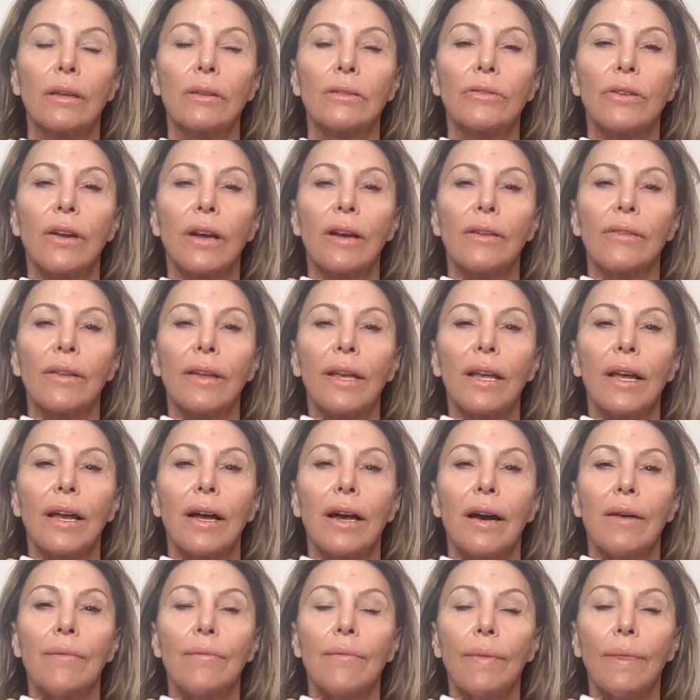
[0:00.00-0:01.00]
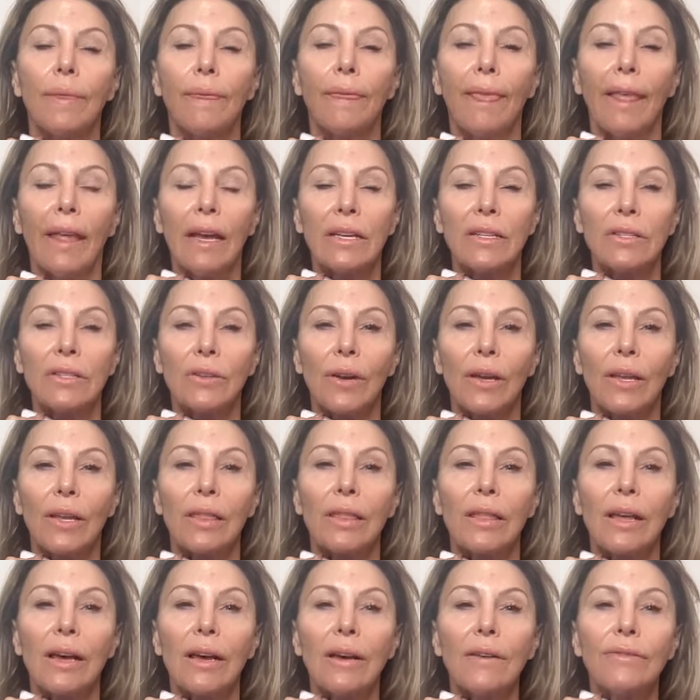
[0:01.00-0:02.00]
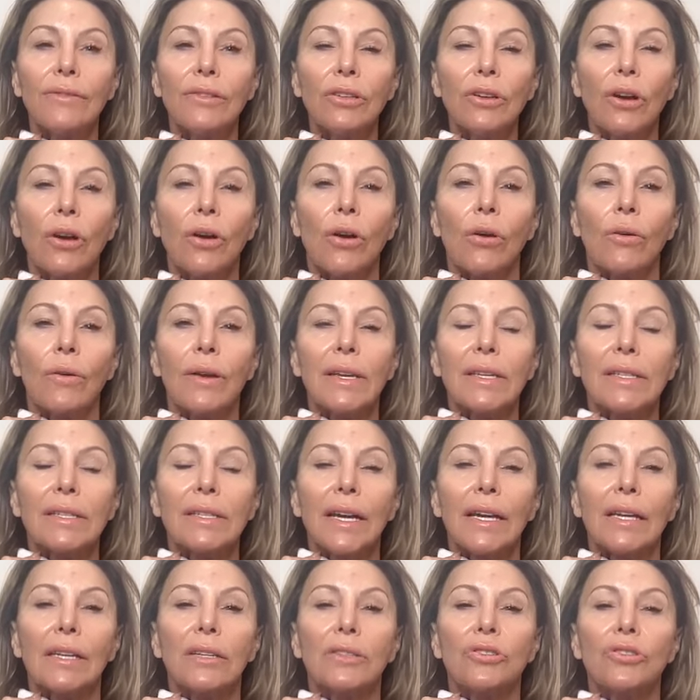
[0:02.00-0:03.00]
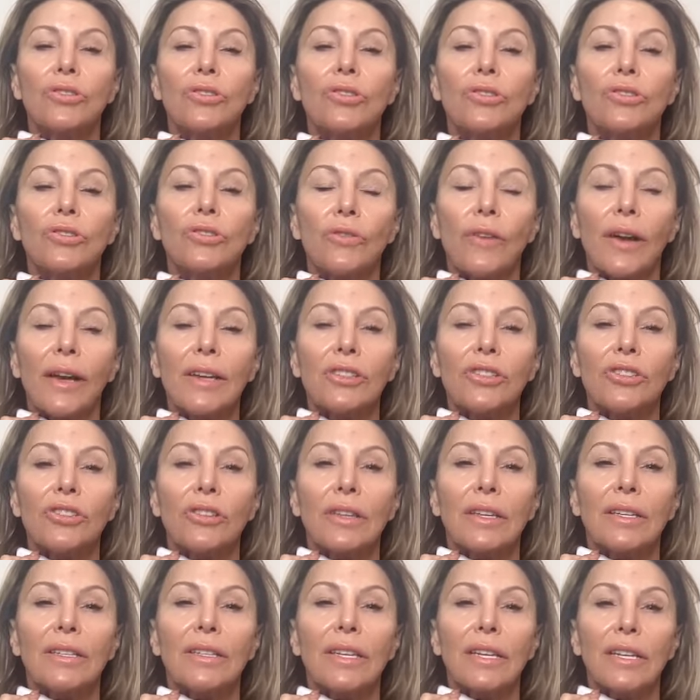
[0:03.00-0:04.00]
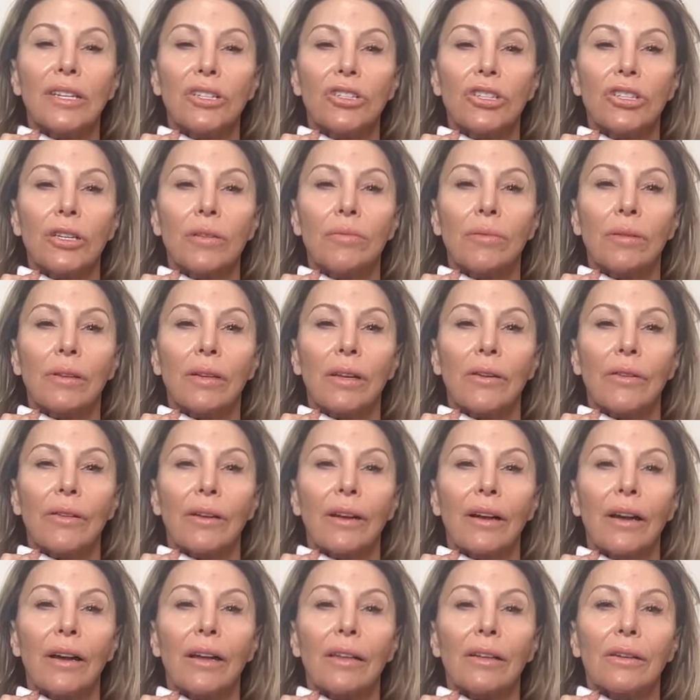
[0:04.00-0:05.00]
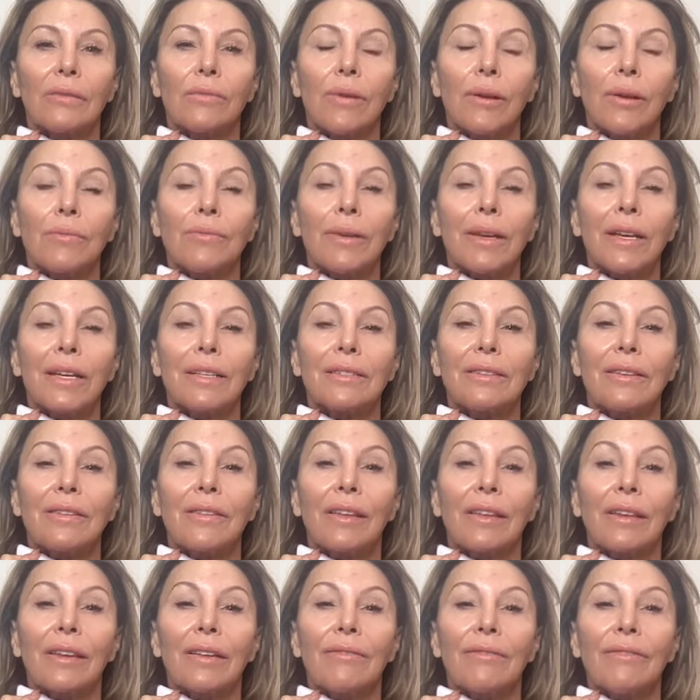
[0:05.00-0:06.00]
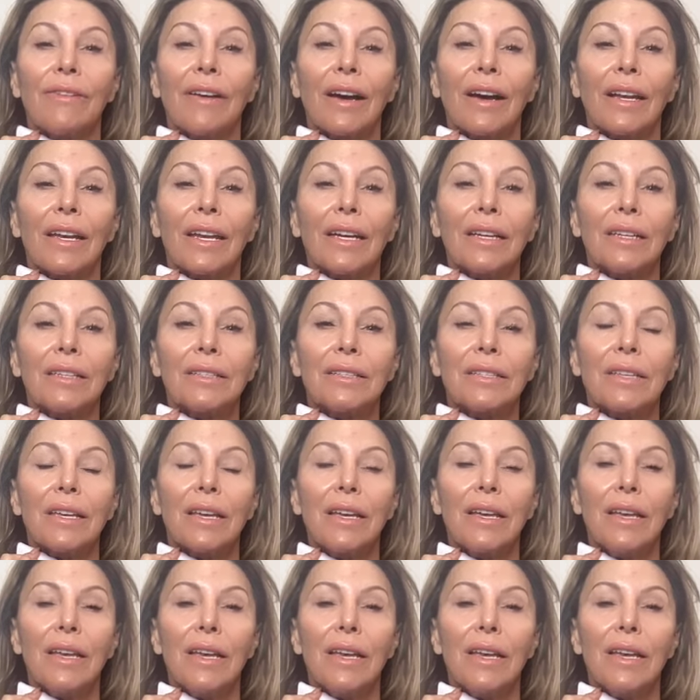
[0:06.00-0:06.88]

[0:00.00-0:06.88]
traveling up. So I love to always kind of stretch the tissue below the collarbone because of the lymphatics.